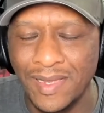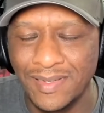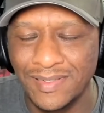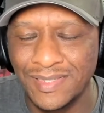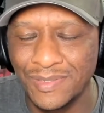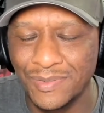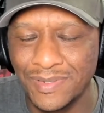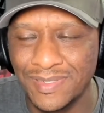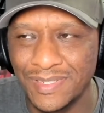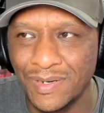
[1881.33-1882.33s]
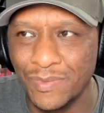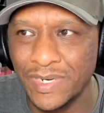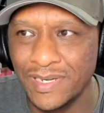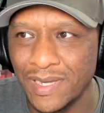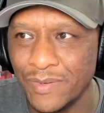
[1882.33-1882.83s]
So I want
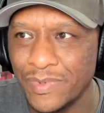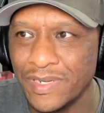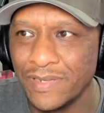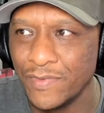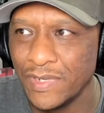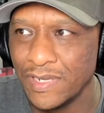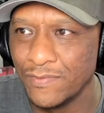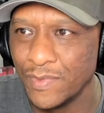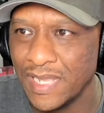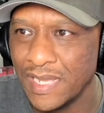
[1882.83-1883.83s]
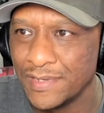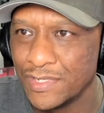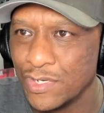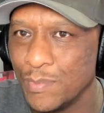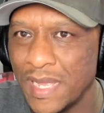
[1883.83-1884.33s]
to, if we can just
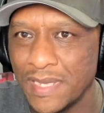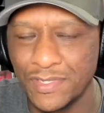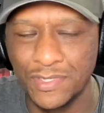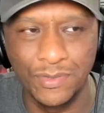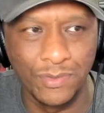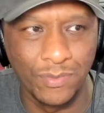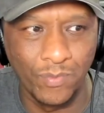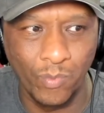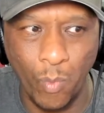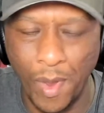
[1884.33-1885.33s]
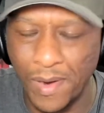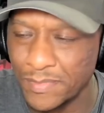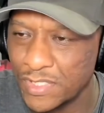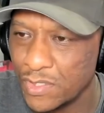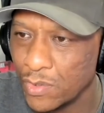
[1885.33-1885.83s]
go back to
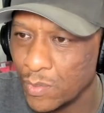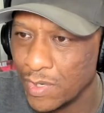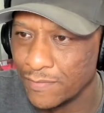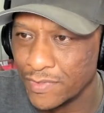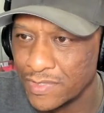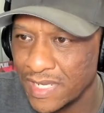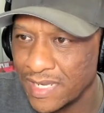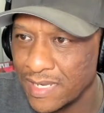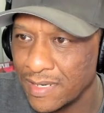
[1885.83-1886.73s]
Stonewall for a second.